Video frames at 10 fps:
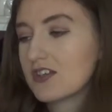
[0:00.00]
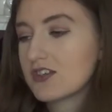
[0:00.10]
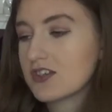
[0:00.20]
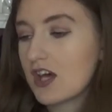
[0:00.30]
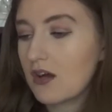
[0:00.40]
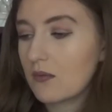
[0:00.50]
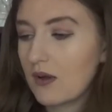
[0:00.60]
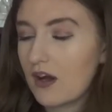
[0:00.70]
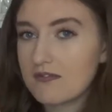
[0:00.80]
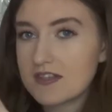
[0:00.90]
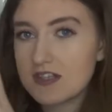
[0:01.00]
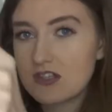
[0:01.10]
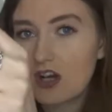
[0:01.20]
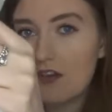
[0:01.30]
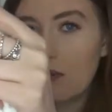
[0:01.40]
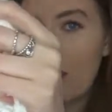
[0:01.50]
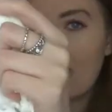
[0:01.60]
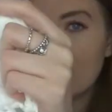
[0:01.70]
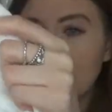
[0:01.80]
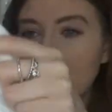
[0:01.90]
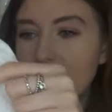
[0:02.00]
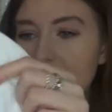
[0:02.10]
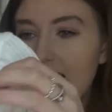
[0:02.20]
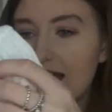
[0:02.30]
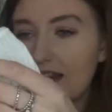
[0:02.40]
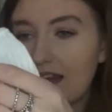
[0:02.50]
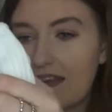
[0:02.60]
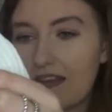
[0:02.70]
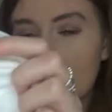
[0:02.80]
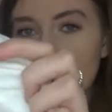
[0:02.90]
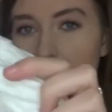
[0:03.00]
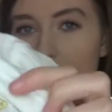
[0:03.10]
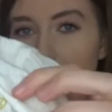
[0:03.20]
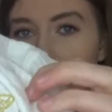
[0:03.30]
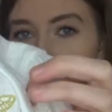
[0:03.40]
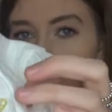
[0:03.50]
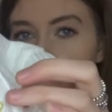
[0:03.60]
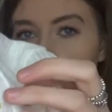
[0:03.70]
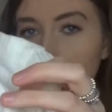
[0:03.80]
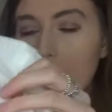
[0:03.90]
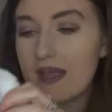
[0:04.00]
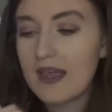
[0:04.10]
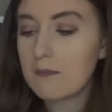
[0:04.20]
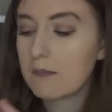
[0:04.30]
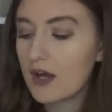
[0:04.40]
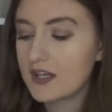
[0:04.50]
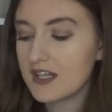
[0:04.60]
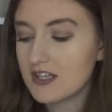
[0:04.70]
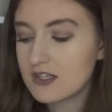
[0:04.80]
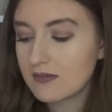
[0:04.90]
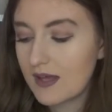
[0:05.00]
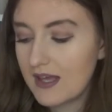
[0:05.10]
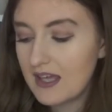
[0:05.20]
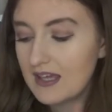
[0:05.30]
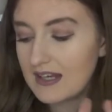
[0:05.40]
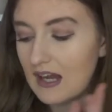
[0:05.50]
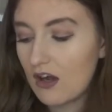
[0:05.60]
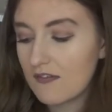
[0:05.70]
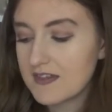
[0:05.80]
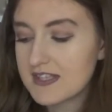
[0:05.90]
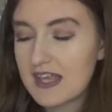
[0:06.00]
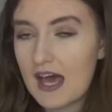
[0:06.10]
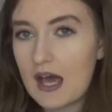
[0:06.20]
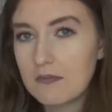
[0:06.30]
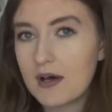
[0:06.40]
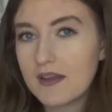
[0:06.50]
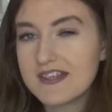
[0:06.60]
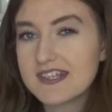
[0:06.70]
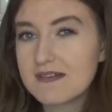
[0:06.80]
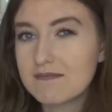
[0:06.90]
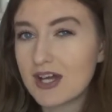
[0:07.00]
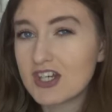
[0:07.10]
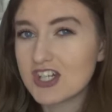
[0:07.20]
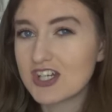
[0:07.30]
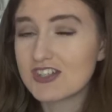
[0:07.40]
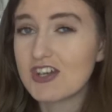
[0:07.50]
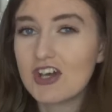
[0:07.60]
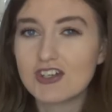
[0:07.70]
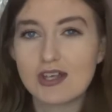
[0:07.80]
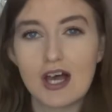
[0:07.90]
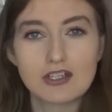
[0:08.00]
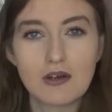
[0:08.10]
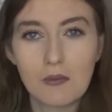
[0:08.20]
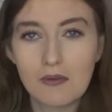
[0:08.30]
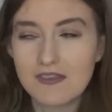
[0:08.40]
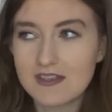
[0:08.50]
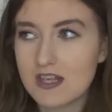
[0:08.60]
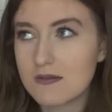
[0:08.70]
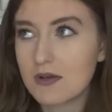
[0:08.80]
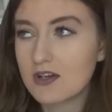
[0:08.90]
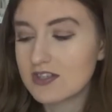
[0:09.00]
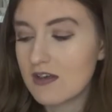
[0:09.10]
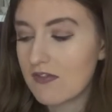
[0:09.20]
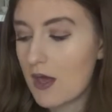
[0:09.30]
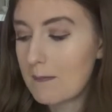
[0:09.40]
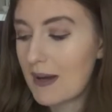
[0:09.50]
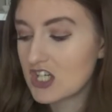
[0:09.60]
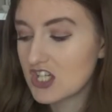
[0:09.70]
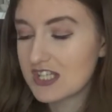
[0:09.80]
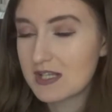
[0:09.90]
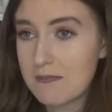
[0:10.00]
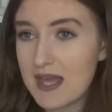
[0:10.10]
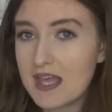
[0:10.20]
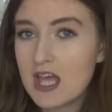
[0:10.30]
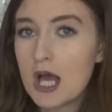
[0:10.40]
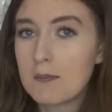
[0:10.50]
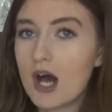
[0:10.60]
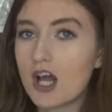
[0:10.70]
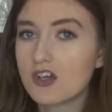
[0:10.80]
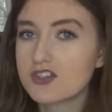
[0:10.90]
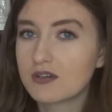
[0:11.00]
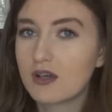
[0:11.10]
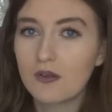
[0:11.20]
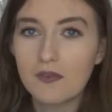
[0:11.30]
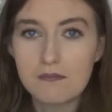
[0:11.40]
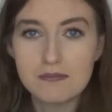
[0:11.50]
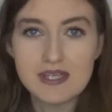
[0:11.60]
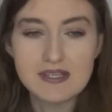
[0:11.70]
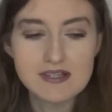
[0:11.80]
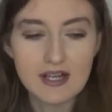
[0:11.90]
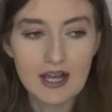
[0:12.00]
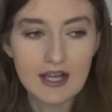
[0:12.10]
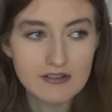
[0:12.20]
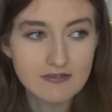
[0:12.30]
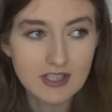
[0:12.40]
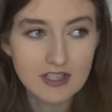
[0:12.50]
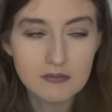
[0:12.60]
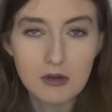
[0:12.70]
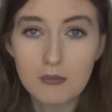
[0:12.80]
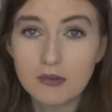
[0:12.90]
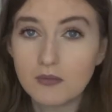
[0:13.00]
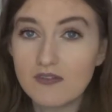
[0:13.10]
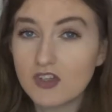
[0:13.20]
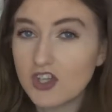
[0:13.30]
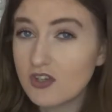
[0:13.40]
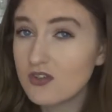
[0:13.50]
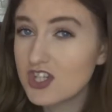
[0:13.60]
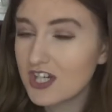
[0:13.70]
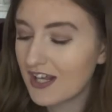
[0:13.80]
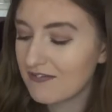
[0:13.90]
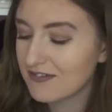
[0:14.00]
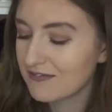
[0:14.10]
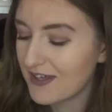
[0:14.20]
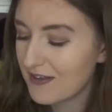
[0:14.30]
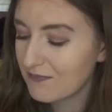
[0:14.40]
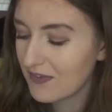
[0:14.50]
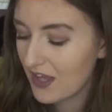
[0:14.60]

So obviously it's got the white rib detailing, and then it's got a little gold bee embroidered into it. Now obviously I bought this in Manchester, so I don't know if this is because of the Manchester bee, but I also know the bees are kind of in at the moment with Gucci and everything.